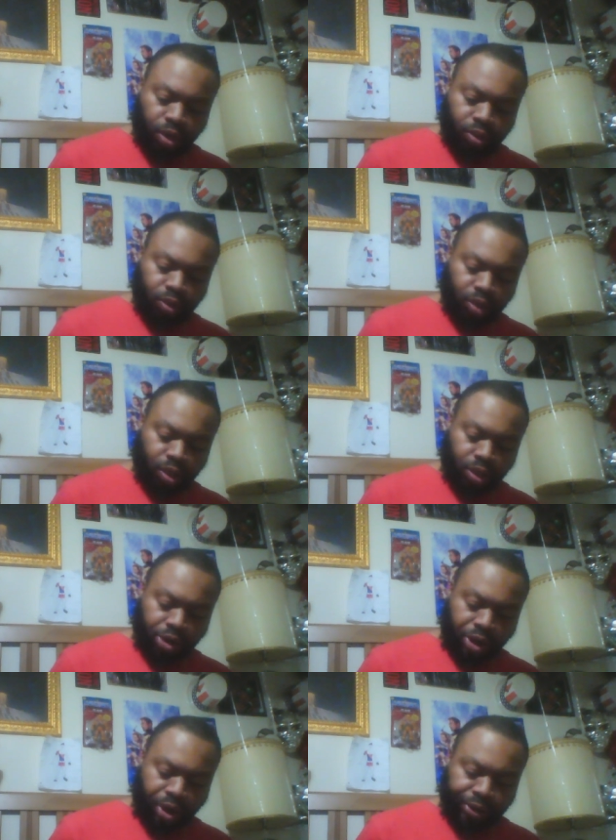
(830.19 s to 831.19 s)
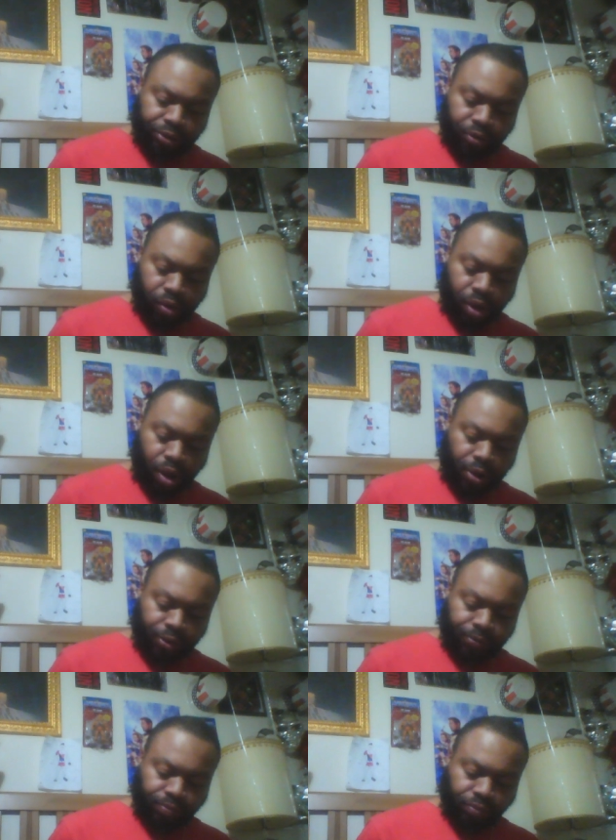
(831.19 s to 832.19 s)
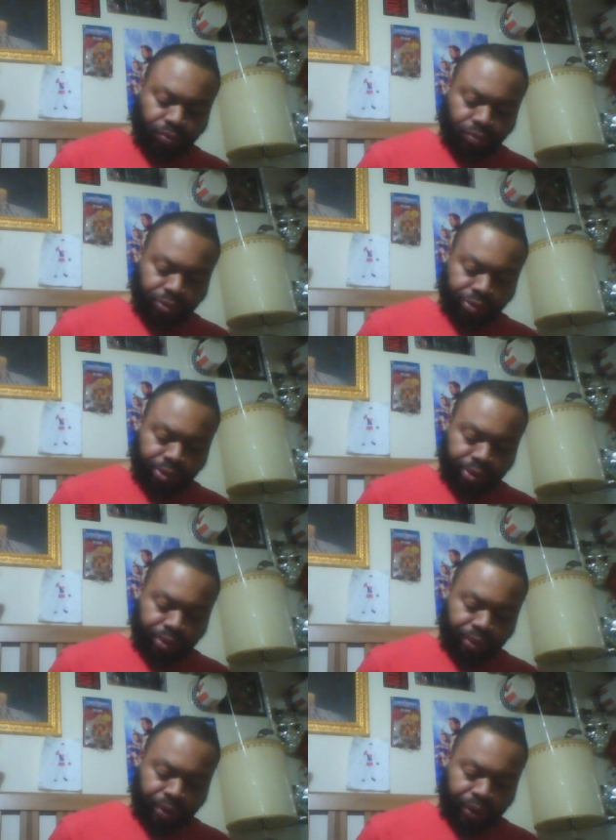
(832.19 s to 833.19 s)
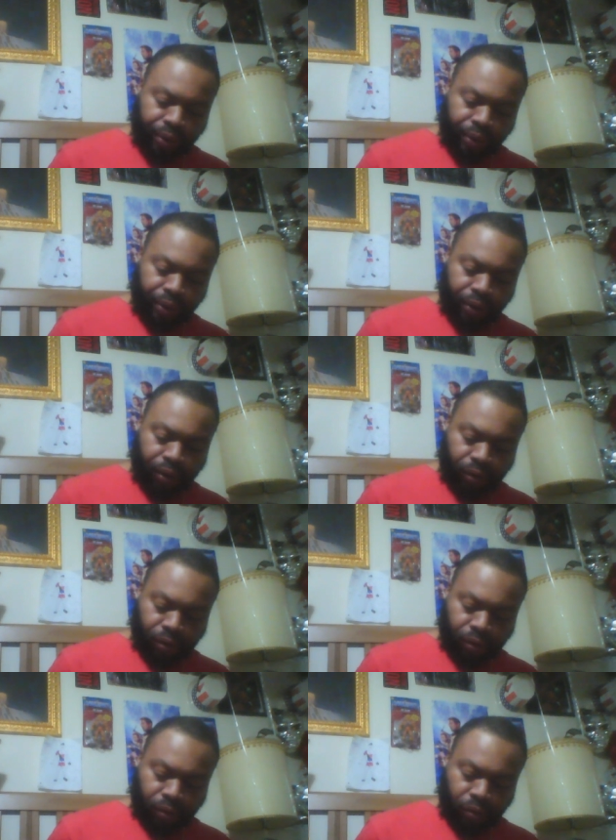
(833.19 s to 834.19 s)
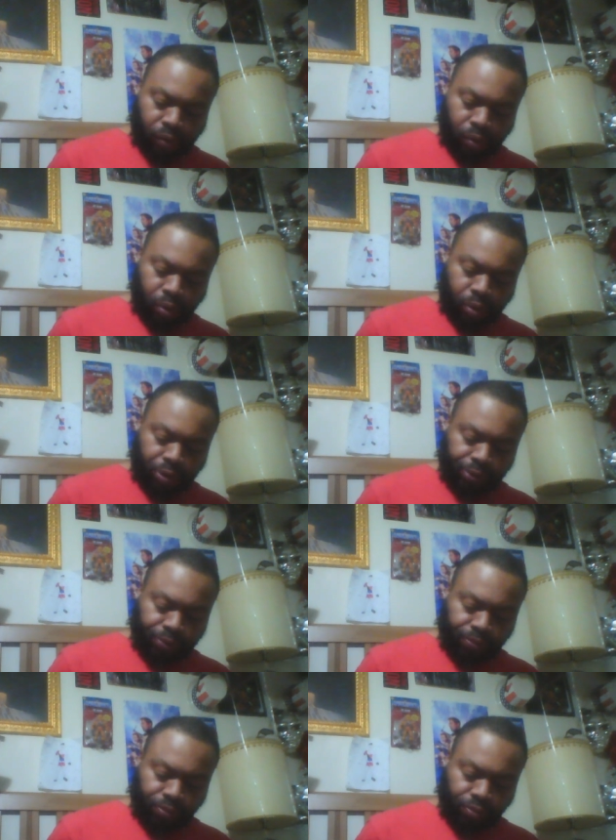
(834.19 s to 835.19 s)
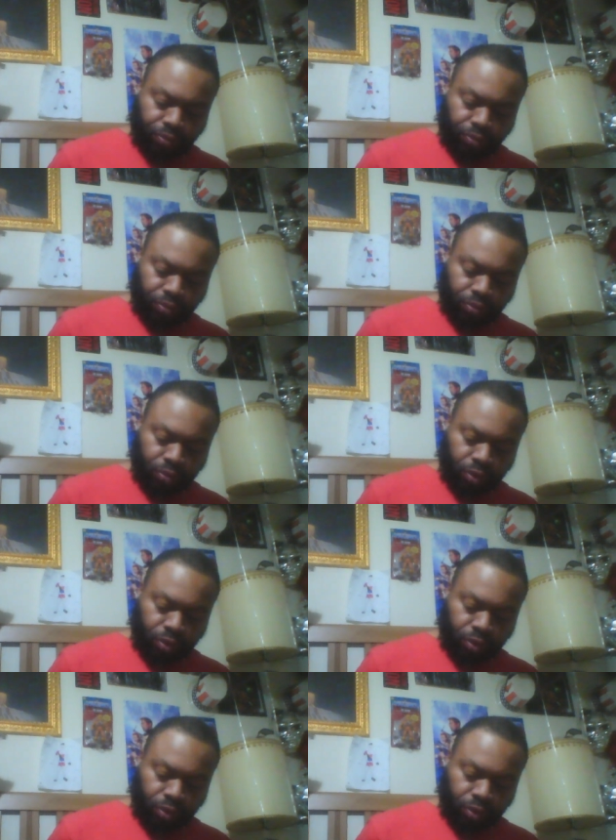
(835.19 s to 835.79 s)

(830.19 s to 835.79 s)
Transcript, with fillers: Verse of the day for Thursday, January 26, 2023.